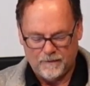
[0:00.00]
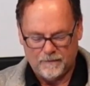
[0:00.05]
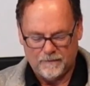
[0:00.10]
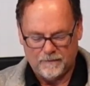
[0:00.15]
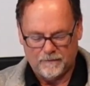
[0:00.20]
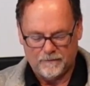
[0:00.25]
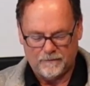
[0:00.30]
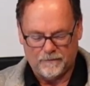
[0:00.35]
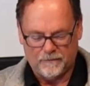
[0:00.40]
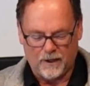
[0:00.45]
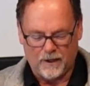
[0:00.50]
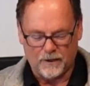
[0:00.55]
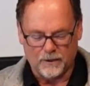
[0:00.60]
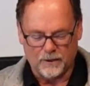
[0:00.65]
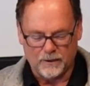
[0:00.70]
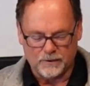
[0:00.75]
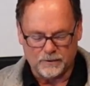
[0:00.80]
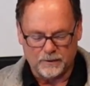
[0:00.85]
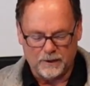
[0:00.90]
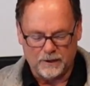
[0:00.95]
Father,
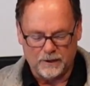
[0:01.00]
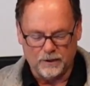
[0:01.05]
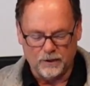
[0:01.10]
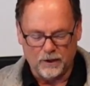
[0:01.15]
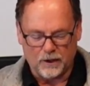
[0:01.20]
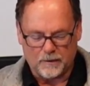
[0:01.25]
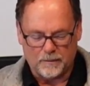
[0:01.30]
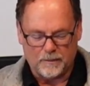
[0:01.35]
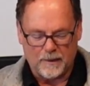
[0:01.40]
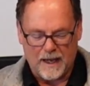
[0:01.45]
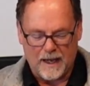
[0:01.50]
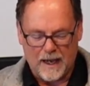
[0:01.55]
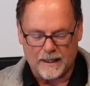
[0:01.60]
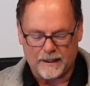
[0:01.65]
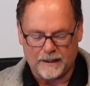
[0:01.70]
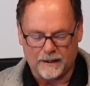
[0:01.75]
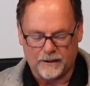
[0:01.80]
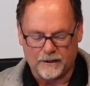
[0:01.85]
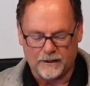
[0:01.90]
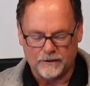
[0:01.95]
as we look back
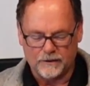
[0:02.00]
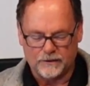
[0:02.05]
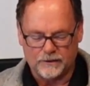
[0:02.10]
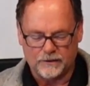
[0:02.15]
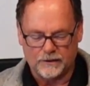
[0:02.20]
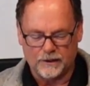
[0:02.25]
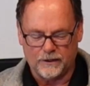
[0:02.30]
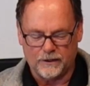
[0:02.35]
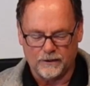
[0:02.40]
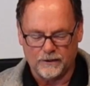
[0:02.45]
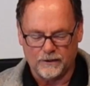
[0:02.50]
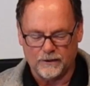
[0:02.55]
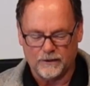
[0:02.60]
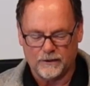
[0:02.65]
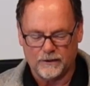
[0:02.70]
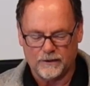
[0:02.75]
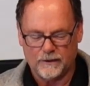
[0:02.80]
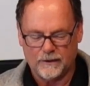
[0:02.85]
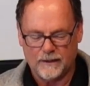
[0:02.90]
and consider